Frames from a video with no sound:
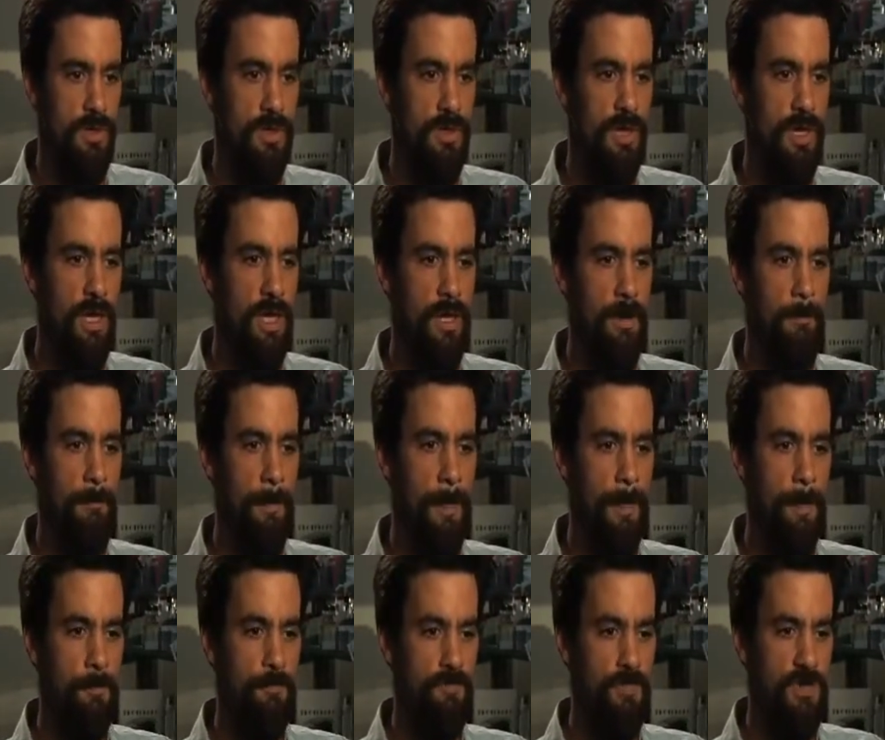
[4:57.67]

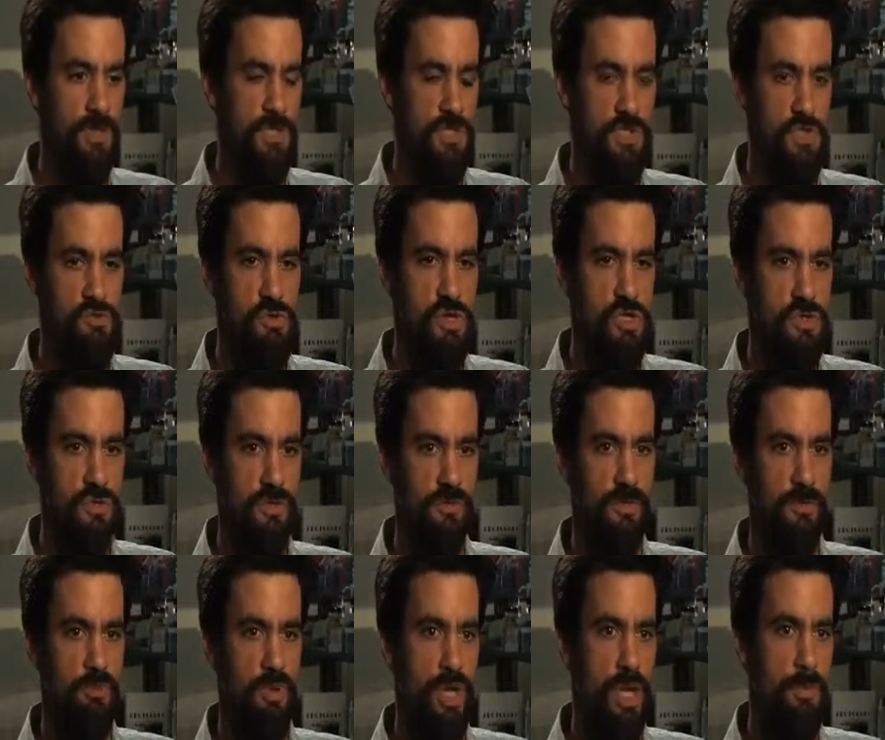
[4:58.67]
the structure of
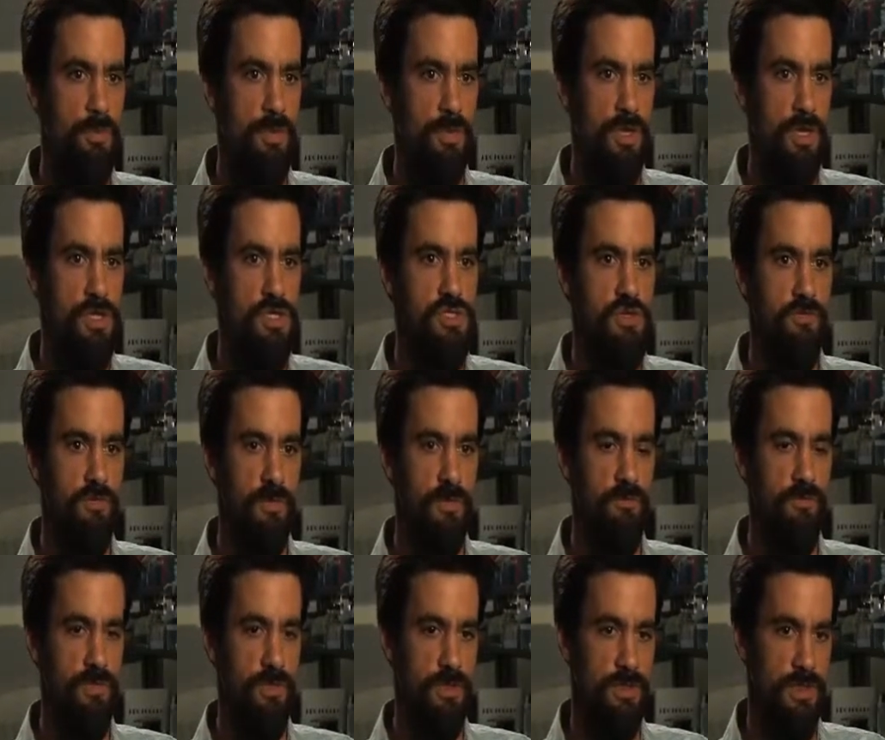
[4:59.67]
the population from the
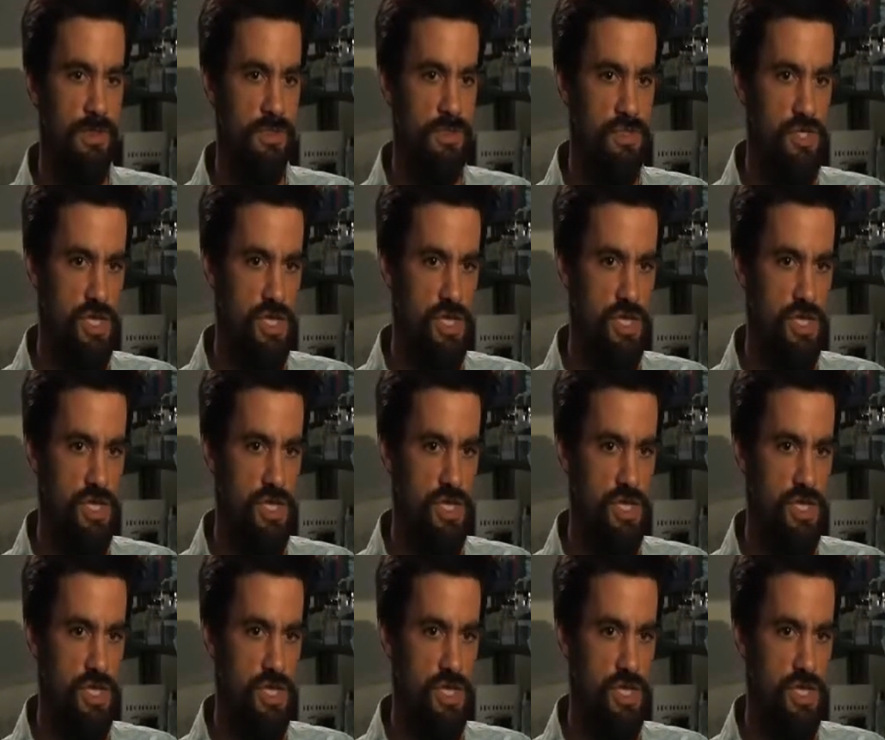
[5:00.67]
field has